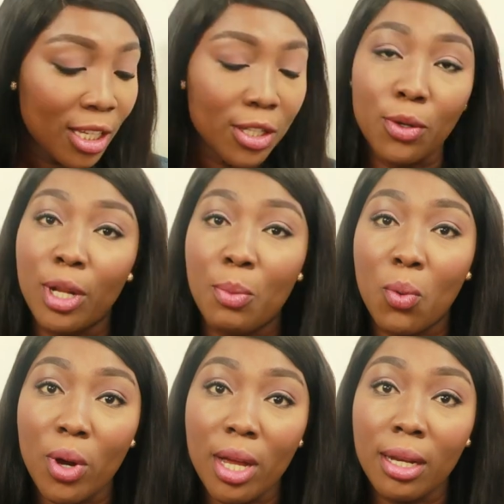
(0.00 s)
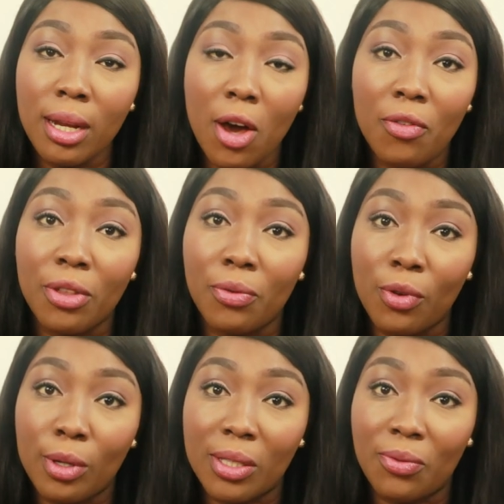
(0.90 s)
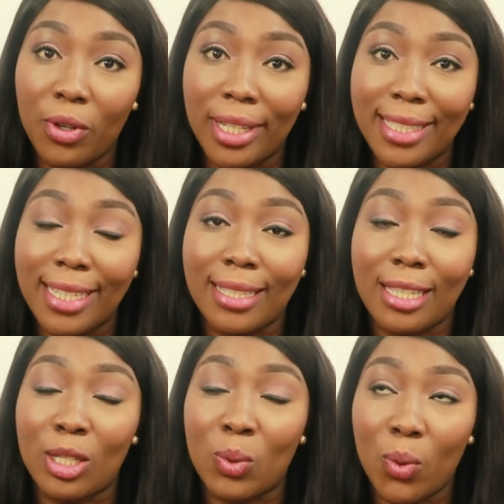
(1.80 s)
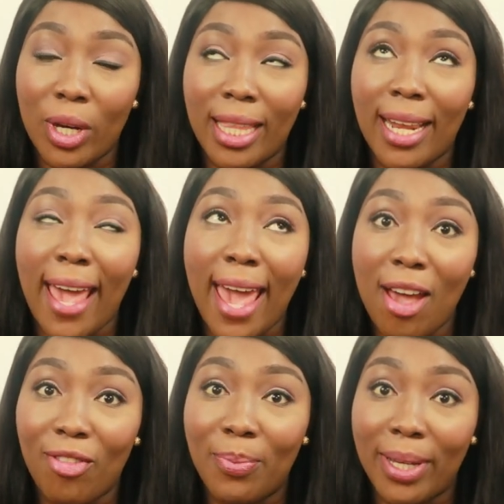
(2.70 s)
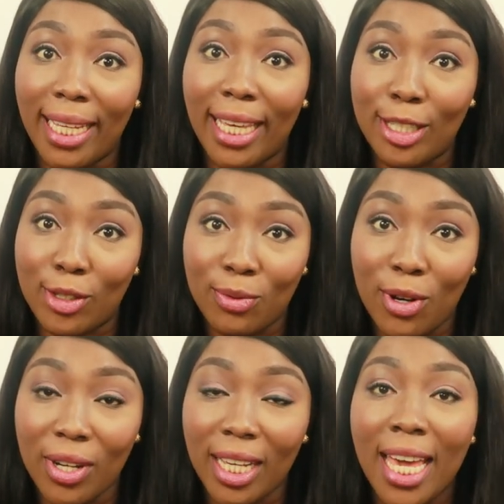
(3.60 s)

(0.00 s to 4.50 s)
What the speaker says: So number one of the false friends is this word that everybody gets wrong.